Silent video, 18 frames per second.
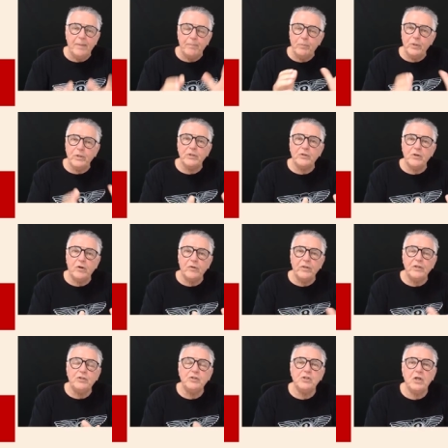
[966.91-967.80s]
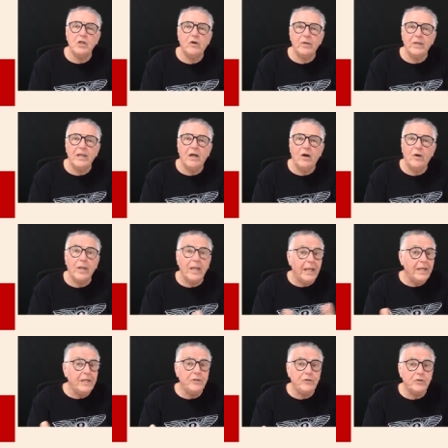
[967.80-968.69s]
put it on the on on
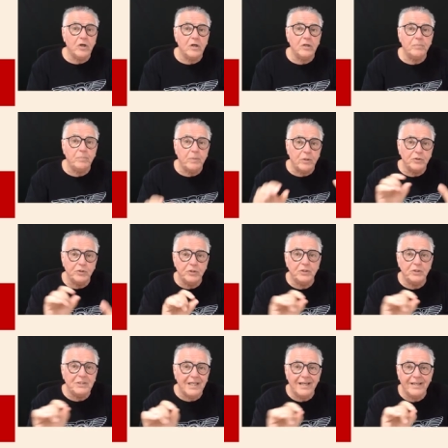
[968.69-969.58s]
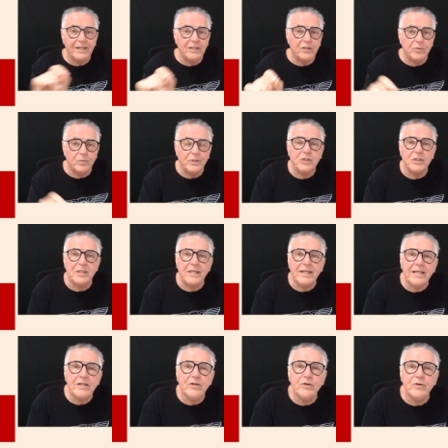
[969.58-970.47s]
any chart because you're telling it which
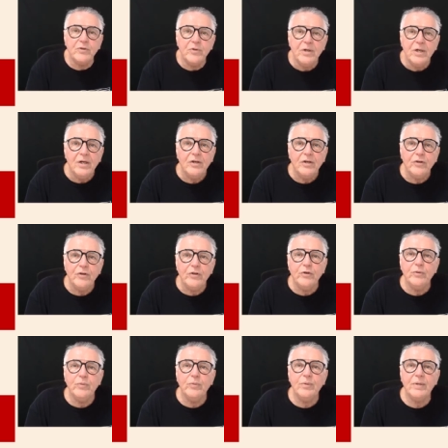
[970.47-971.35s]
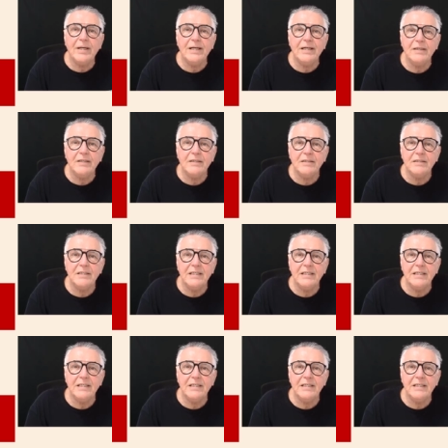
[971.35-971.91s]
link you you uh,